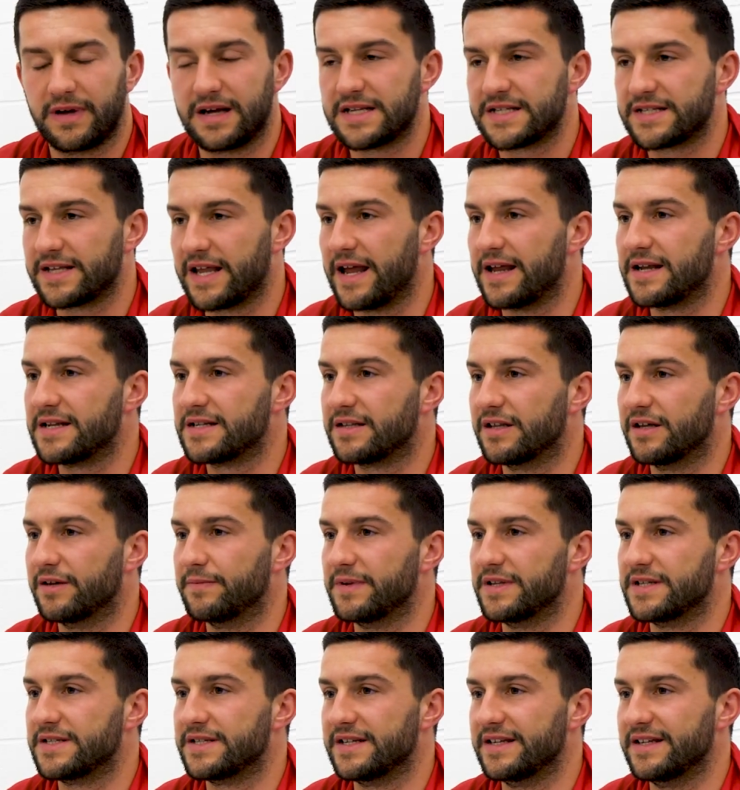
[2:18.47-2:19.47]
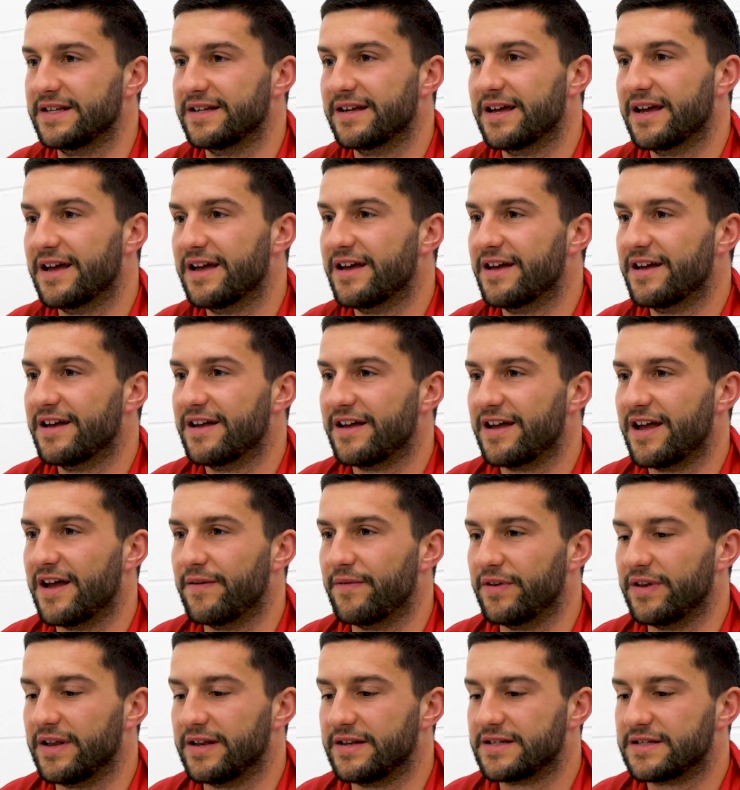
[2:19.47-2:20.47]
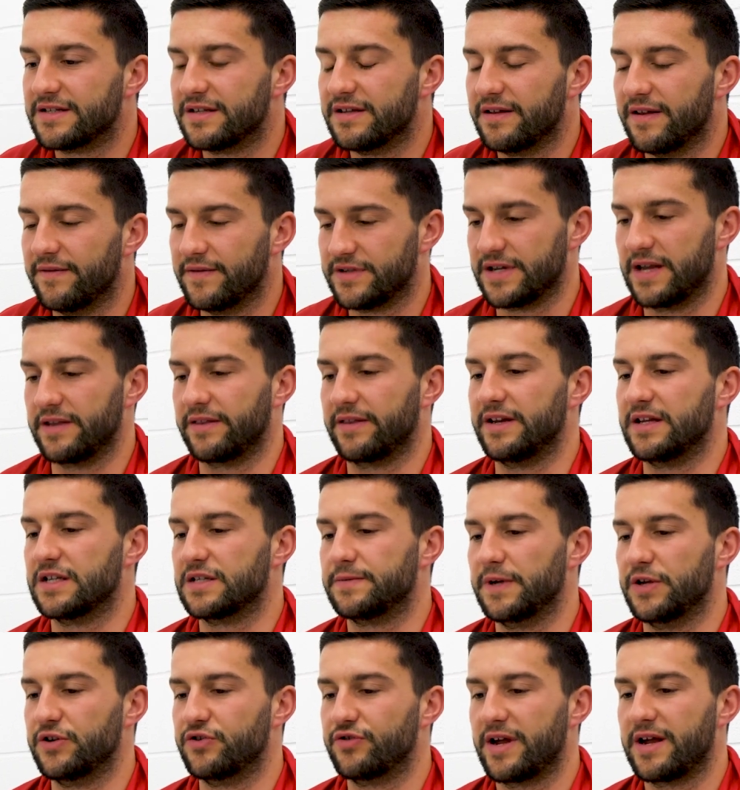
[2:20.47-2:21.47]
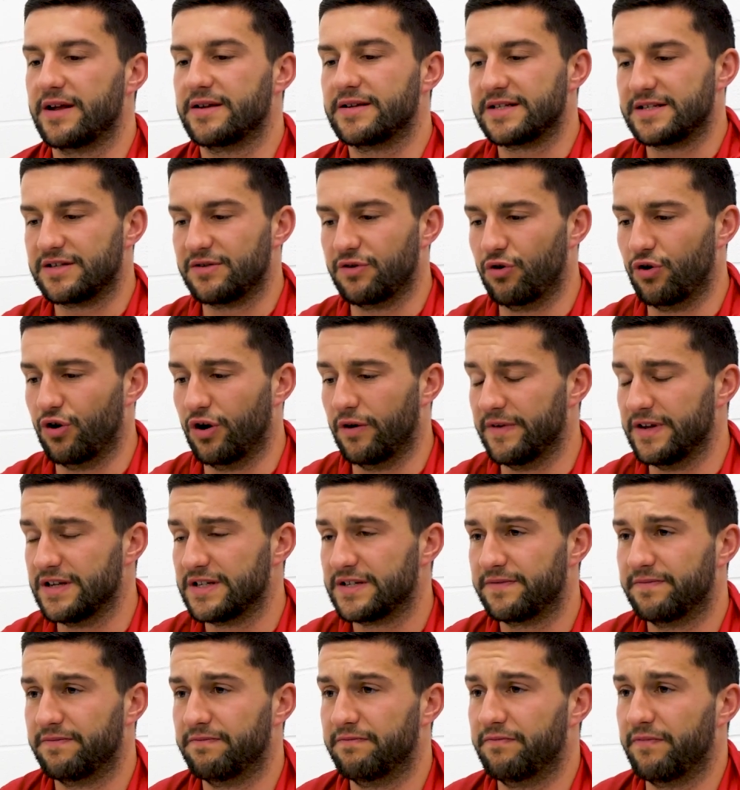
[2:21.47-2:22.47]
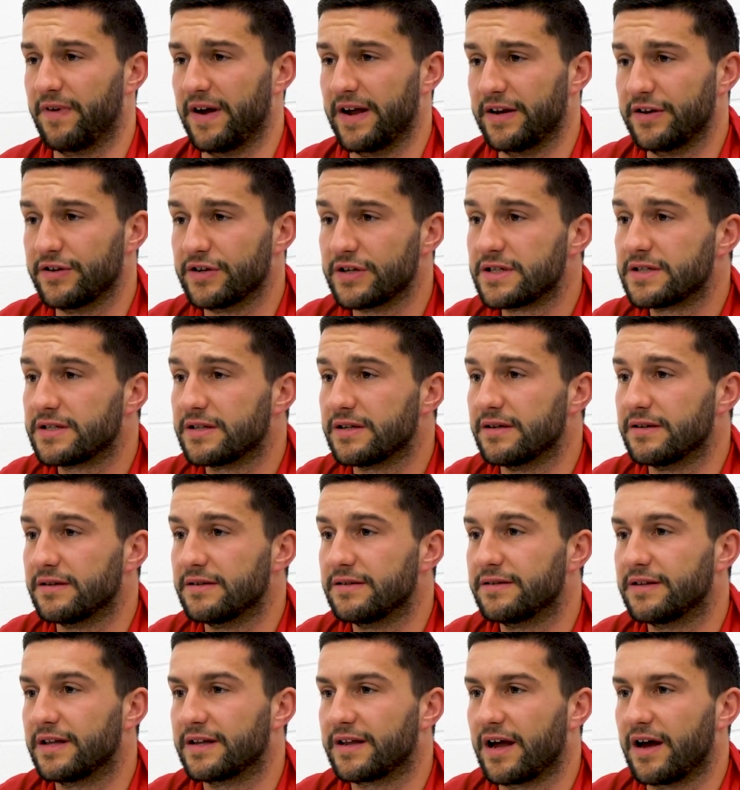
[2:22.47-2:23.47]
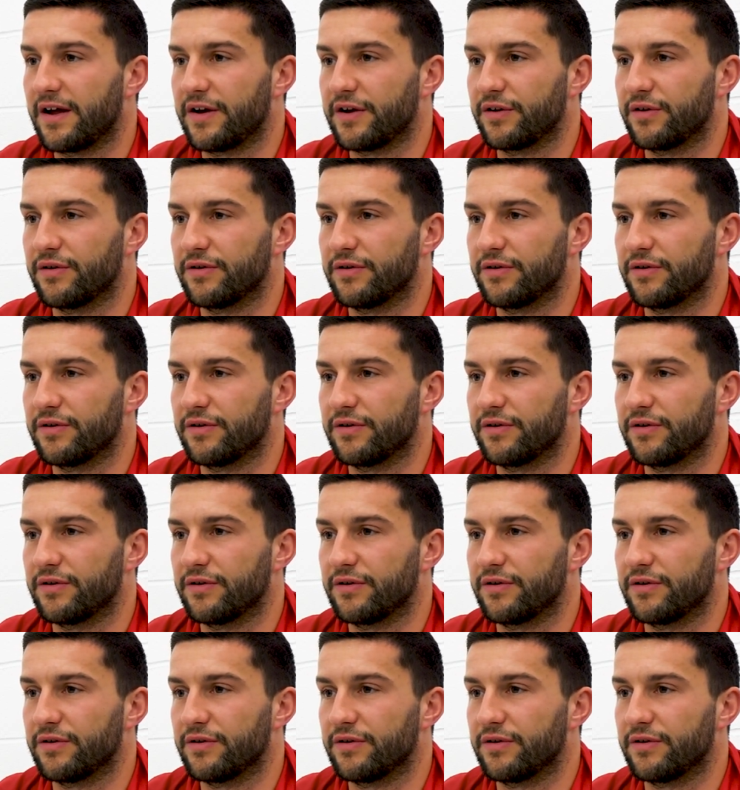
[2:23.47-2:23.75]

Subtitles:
assess them and see if anything needs to be addressed or if it's fine just to carry